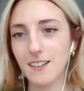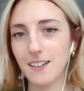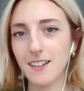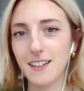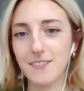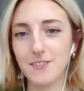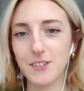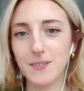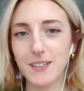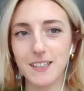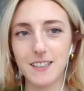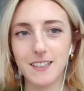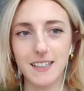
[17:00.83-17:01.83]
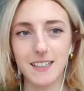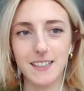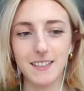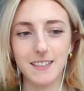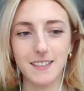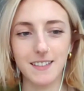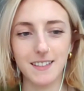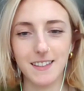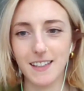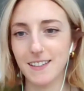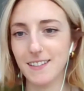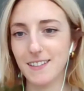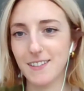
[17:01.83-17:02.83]
Hi everyone, and
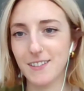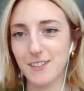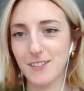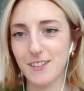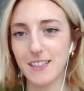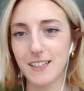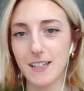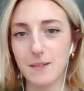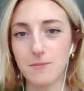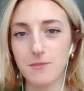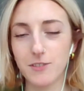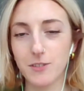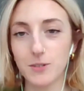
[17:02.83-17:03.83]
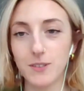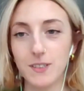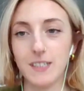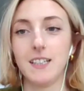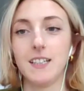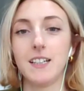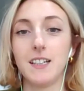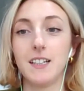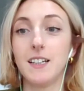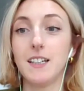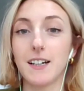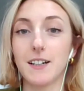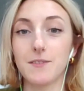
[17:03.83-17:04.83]
thanks Stuart and Liam for
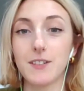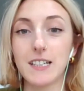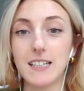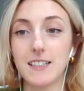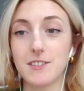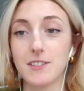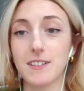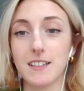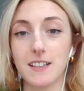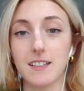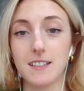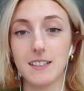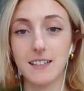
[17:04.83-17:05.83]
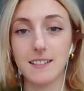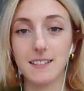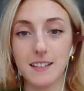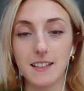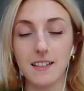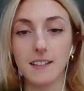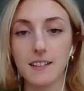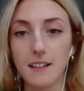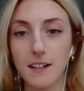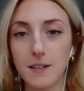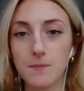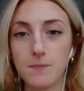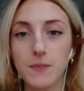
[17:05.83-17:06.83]
a really interesting analysis.
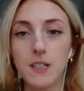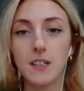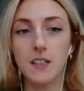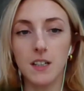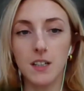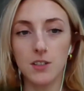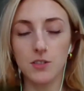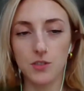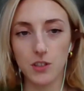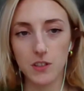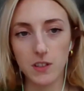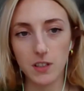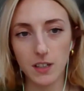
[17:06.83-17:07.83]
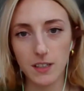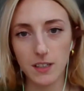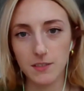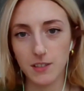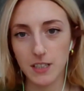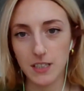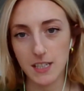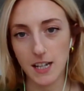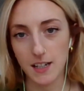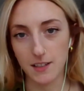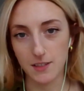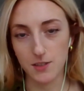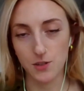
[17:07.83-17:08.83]
Just to kind of
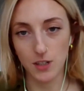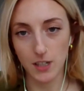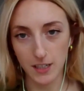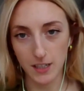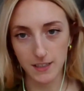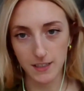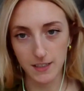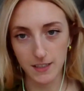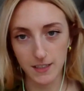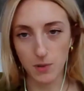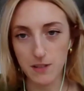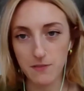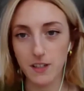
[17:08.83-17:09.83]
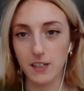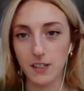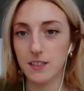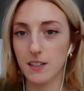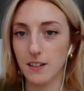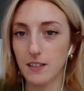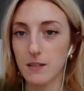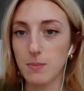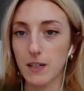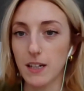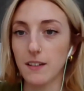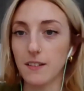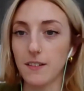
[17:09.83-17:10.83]
contextualize the briefing a tiny
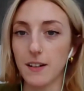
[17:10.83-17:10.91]
bit,